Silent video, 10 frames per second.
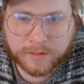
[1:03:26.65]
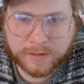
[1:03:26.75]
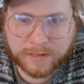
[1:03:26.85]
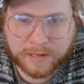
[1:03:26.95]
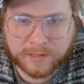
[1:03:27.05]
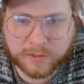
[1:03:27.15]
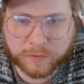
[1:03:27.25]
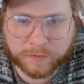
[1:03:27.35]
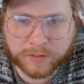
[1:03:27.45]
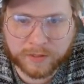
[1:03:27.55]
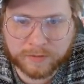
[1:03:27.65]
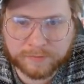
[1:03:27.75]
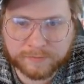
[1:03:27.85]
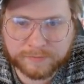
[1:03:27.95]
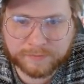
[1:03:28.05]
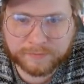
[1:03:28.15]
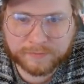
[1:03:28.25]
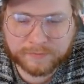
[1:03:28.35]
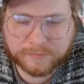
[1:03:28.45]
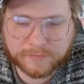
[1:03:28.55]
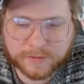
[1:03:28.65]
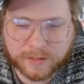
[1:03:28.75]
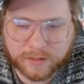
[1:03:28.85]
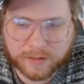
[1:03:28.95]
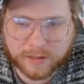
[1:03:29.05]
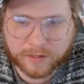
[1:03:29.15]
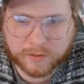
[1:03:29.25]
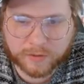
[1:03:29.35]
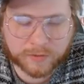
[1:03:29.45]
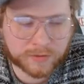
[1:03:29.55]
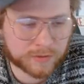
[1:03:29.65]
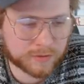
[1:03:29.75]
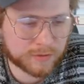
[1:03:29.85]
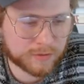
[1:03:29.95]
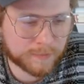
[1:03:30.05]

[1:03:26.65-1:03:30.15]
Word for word: I think I Sophie. It's kind of close.